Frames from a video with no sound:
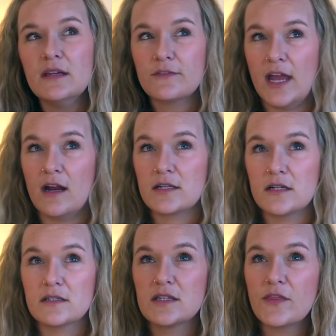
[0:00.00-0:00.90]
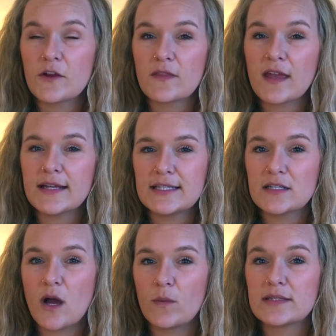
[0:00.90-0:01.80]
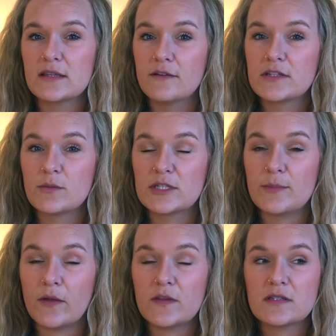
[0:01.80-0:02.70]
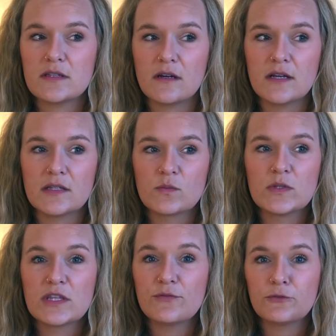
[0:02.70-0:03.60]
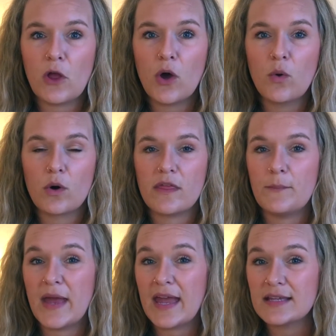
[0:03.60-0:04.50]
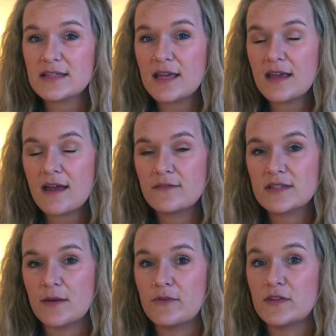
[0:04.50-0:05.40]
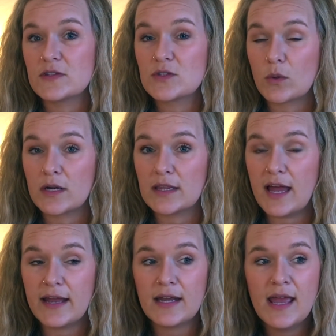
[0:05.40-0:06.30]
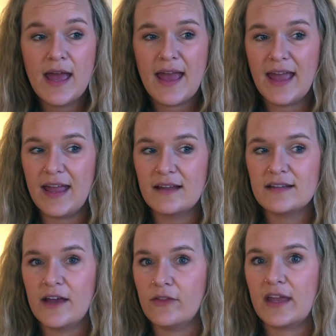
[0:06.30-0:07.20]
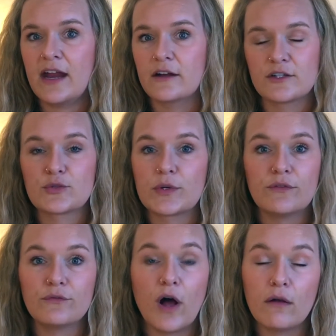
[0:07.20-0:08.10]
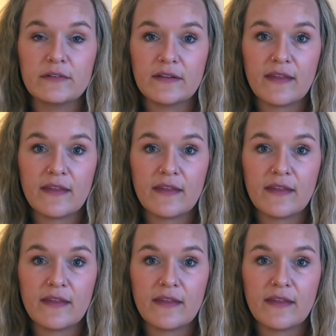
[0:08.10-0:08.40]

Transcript: of characters, the third thing I didn't always love so much about this series was the flow or the pacing of some of the storyline and how the characters were involved in